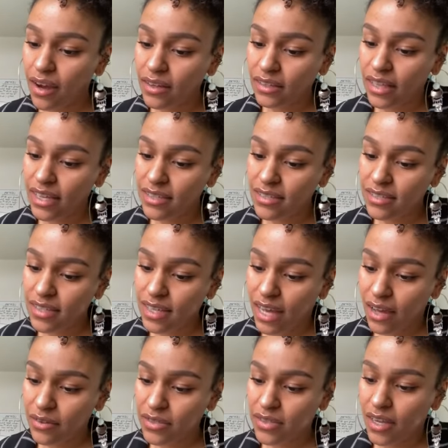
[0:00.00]
Our lens to
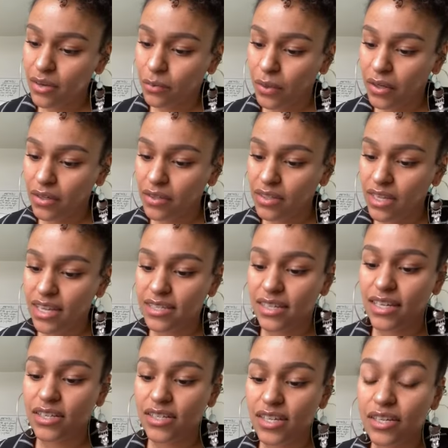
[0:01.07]
the outside world is
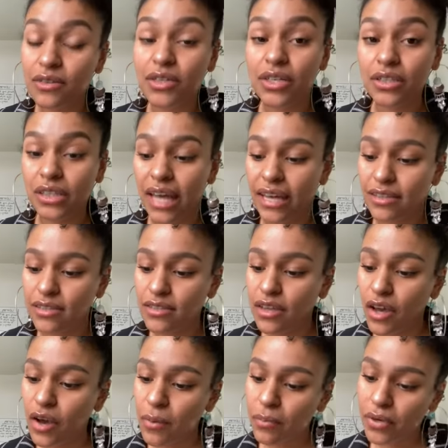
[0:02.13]
an interior lens